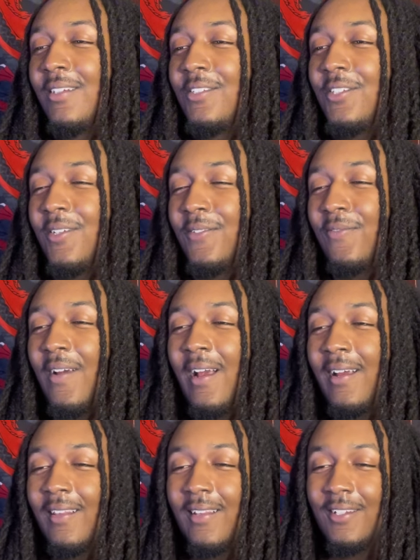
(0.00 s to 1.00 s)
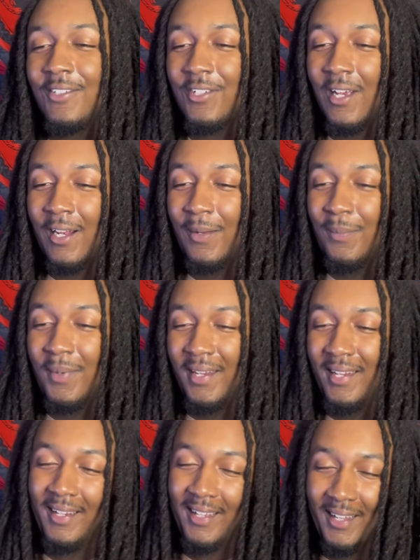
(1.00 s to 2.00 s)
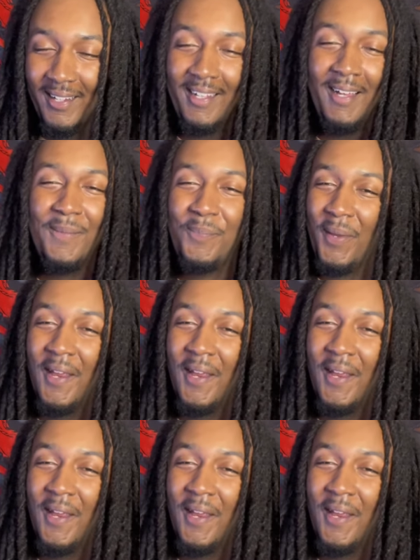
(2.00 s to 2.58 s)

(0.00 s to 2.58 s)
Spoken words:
she's finally trying to be a good